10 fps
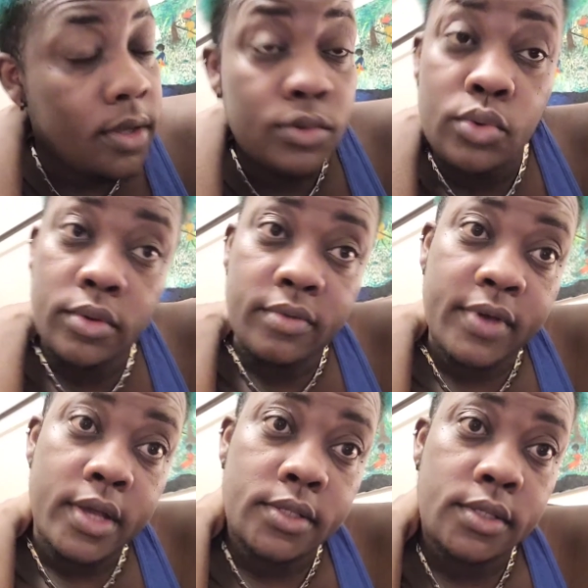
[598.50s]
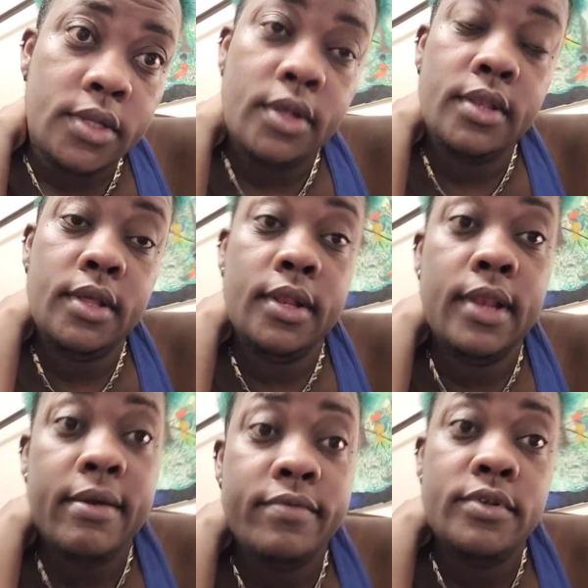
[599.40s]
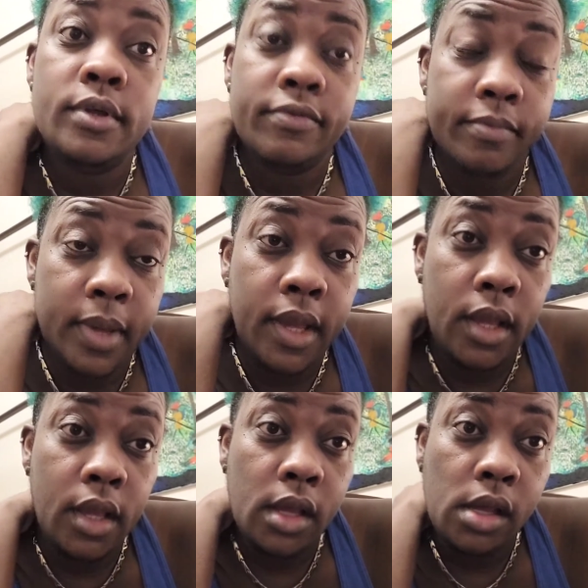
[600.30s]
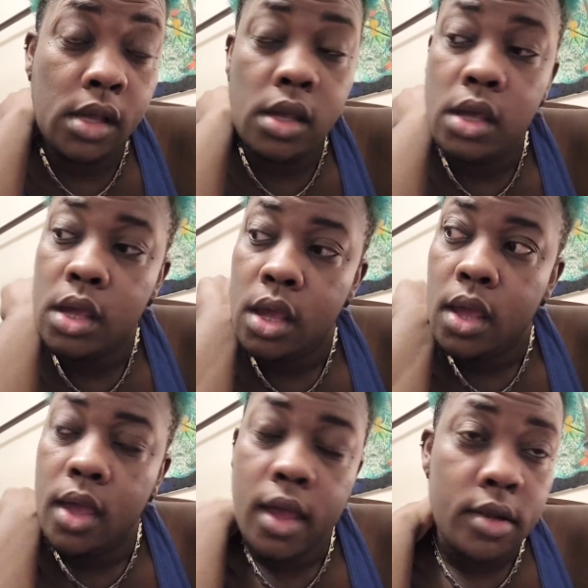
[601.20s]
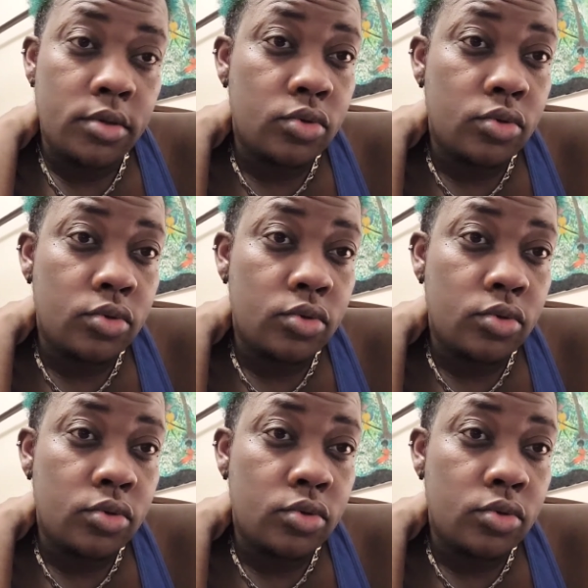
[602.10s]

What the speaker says: took the vaccine on the 11th of May, and